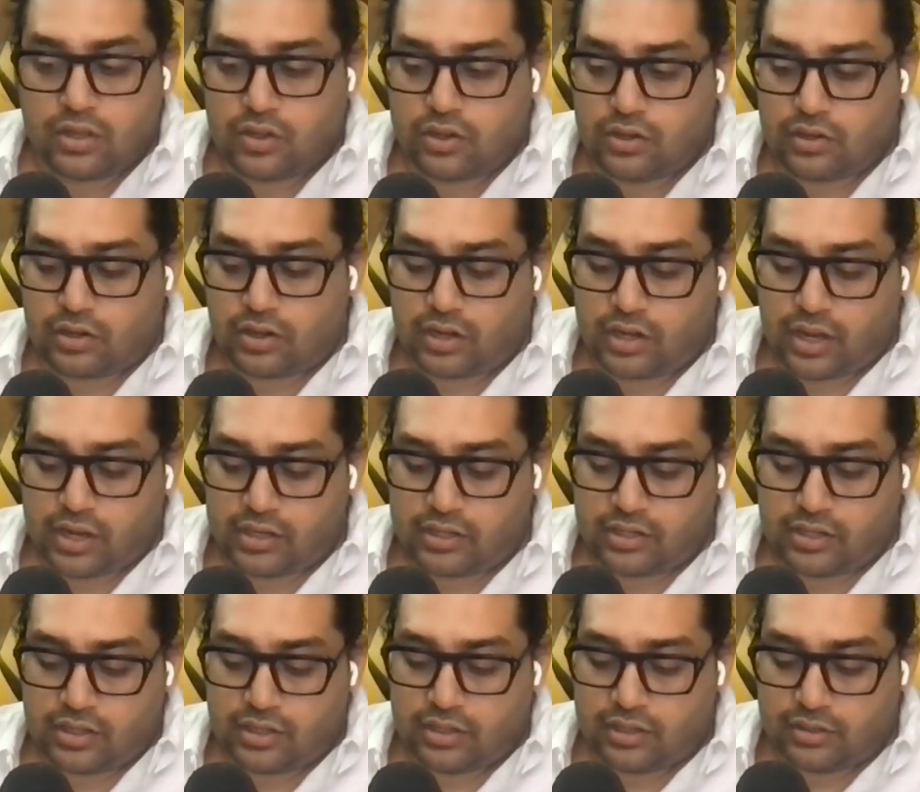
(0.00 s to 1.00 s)
Got it.
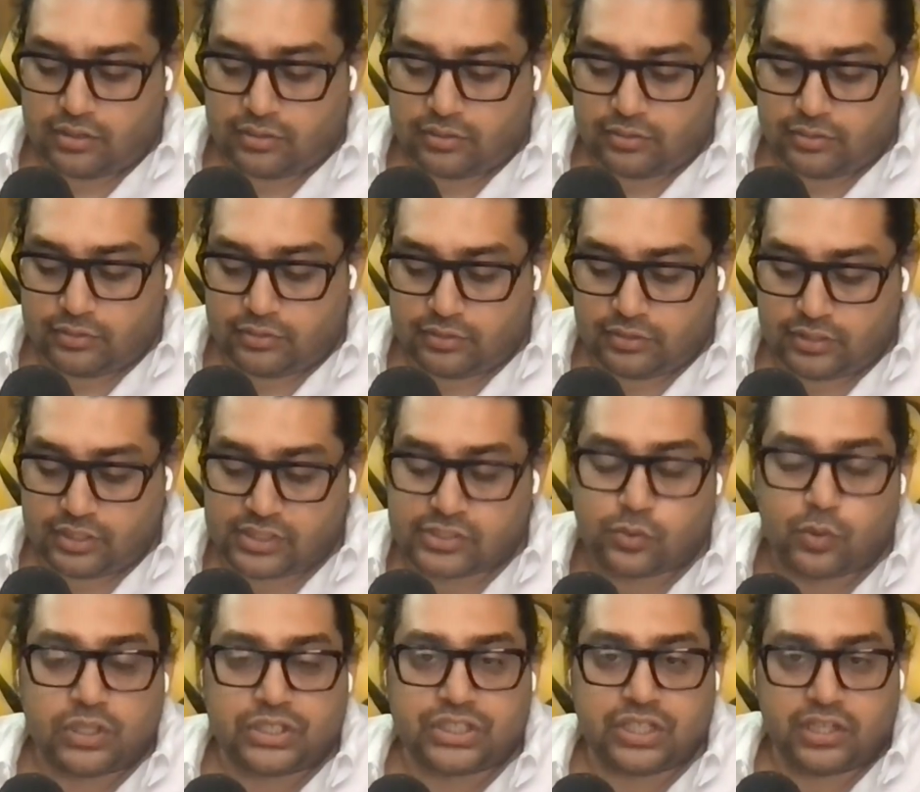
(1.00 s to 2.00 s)
And uh,
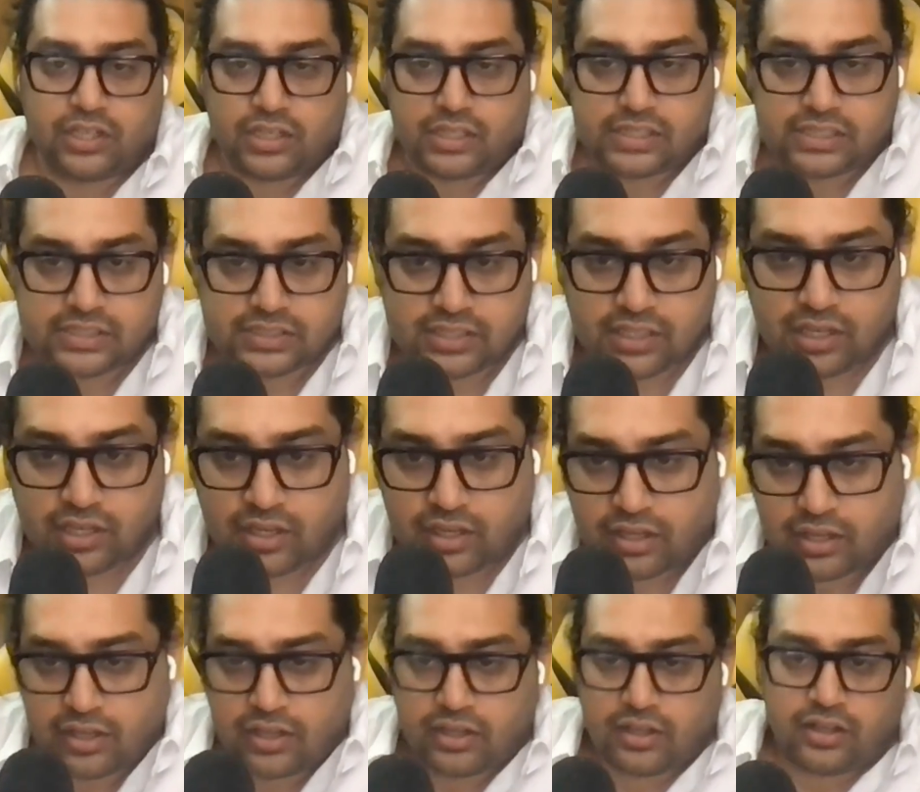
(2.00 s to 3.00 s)
this question is uh,